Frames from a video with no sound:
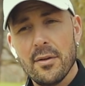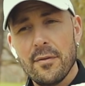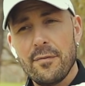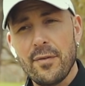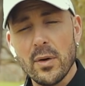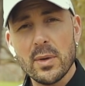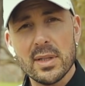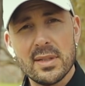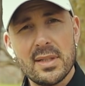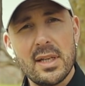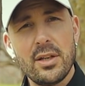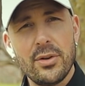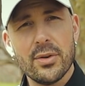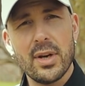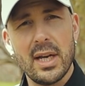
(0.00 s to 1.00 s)

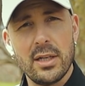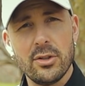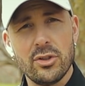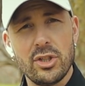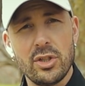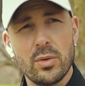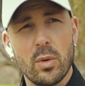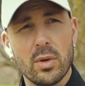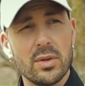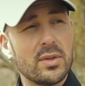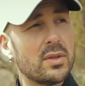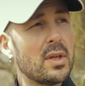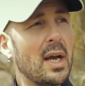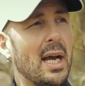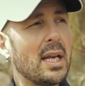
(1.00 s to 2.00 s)
focusing your energy
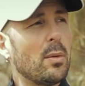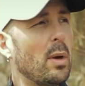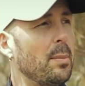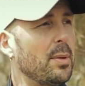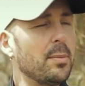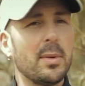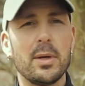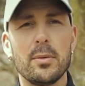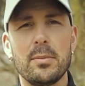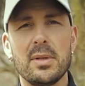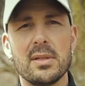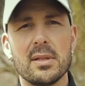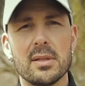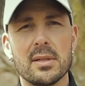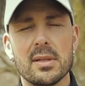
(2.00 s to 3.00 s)
towards, how do I build my own
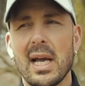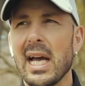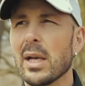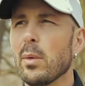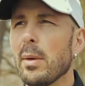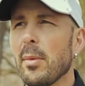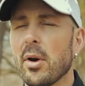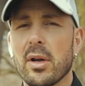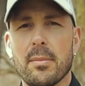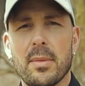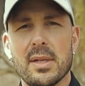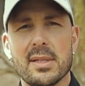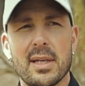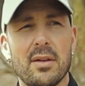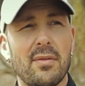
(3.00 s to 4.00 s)
business? How do I market
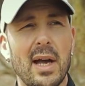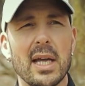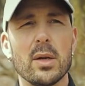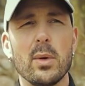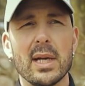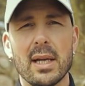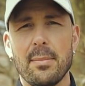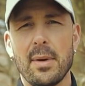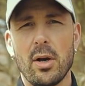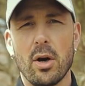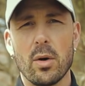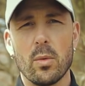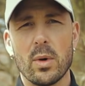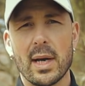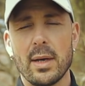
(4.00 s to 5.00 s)
myself? How do I get my
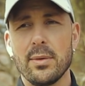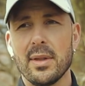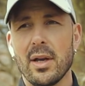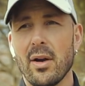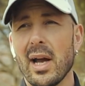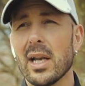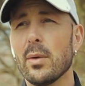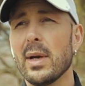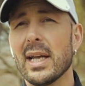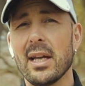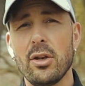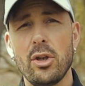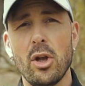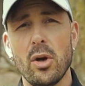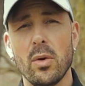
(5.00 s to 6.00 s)
artwork out there? How do I
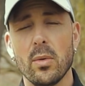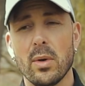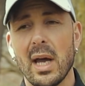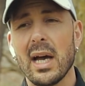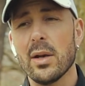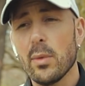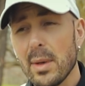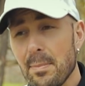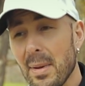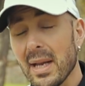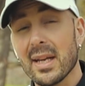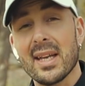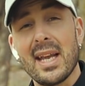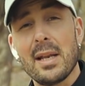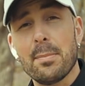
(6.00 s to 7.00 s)
get known? How do I
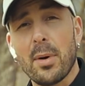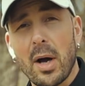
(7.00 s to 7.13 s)
gain